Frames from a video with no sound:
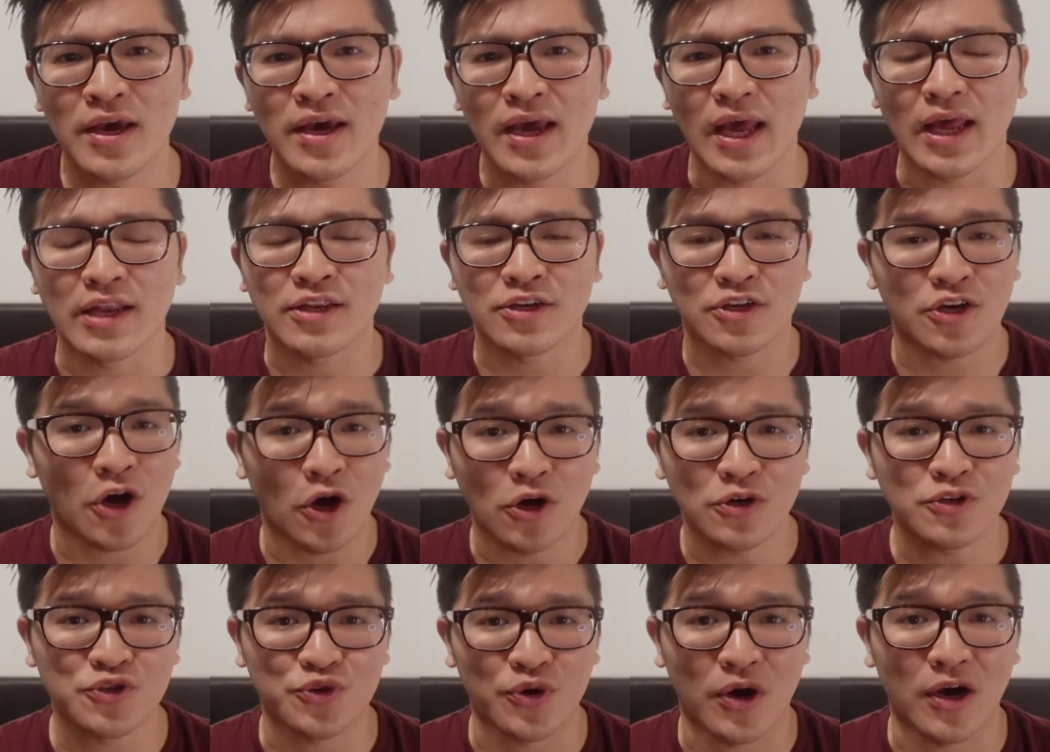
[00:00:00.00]
In
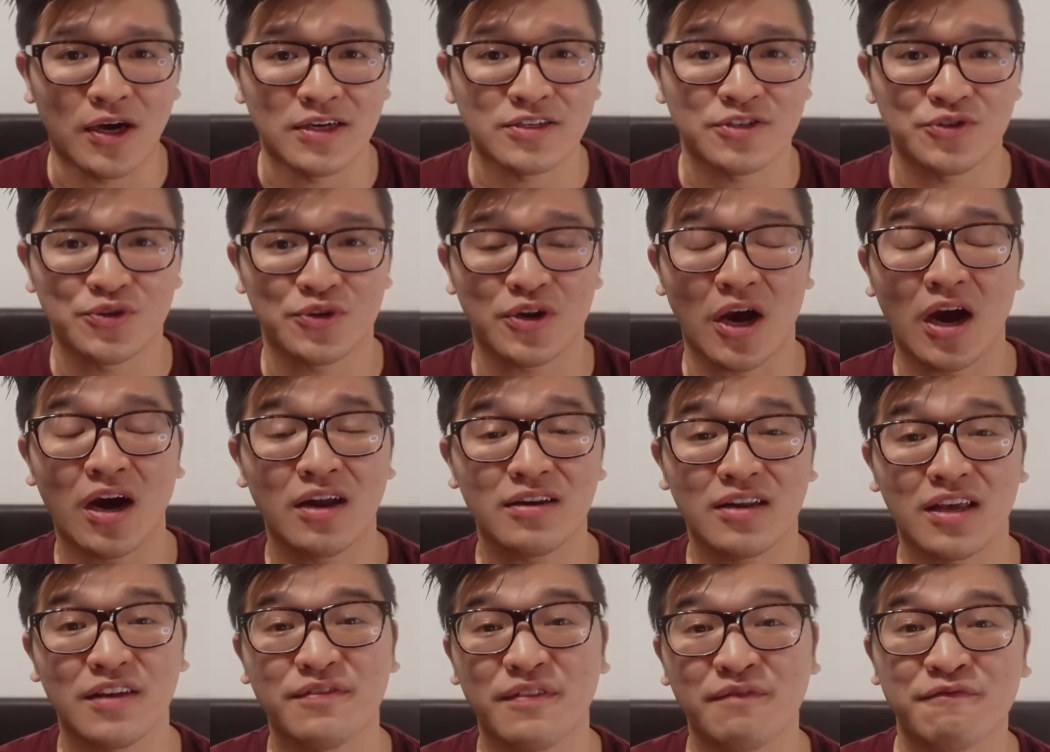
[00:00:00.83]
contrast, you
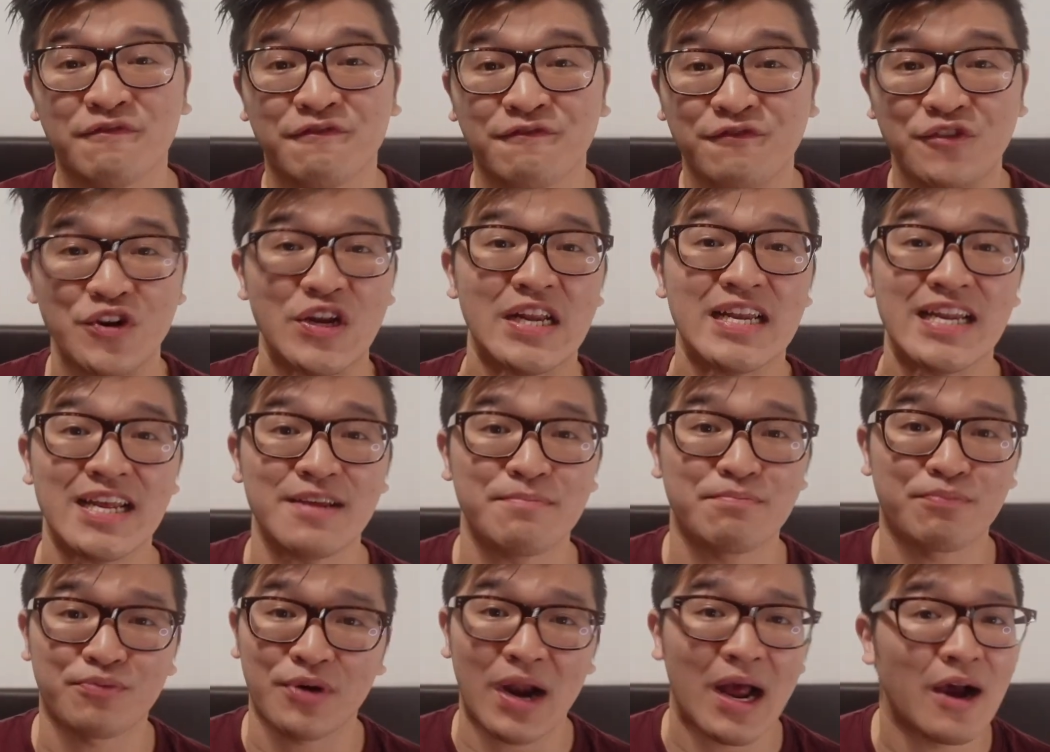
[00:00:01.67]
can't even freely
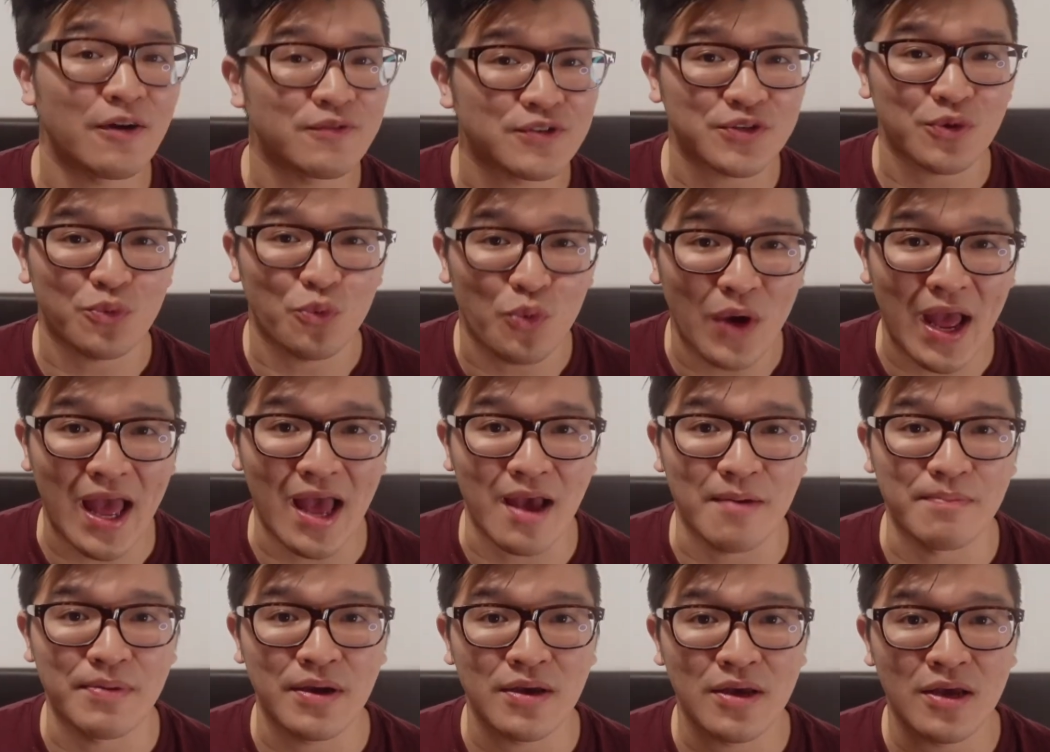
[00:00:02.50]
browse the
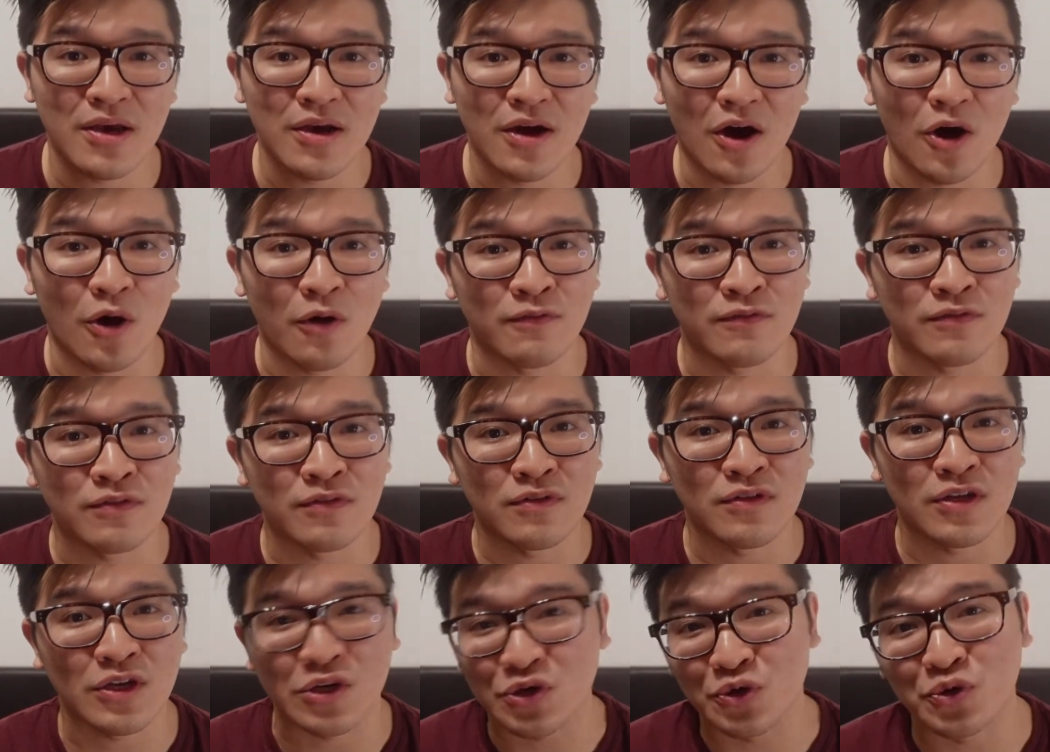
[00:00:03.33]
web
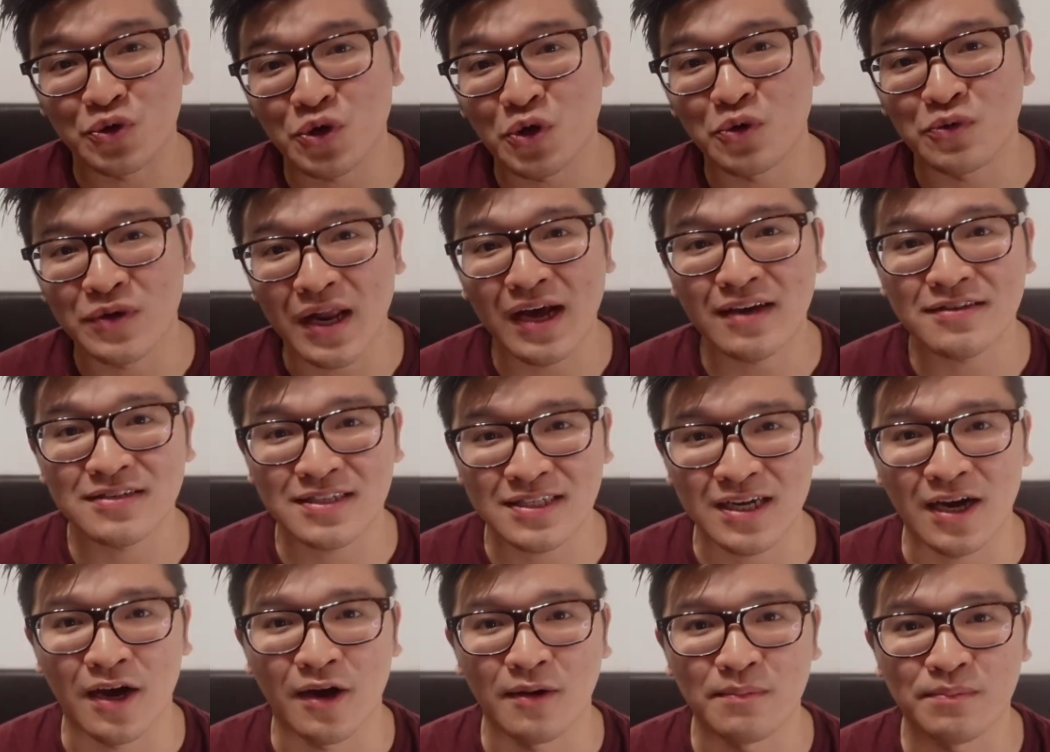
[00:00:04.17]
on the Google
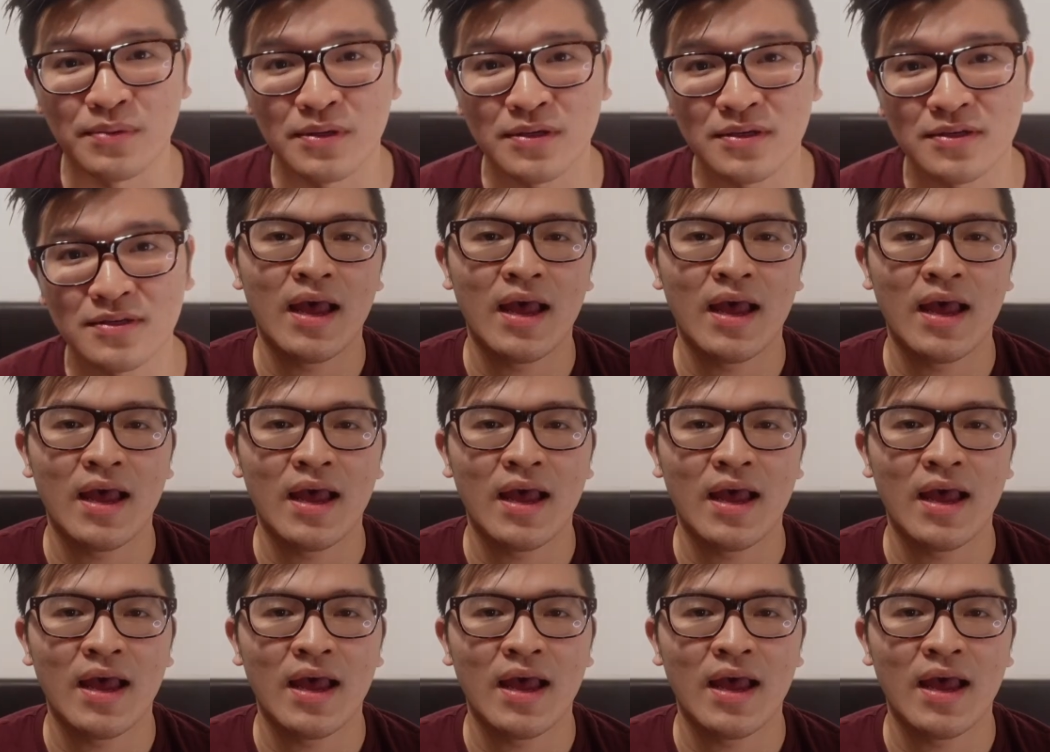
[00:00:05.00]
Nest Hub.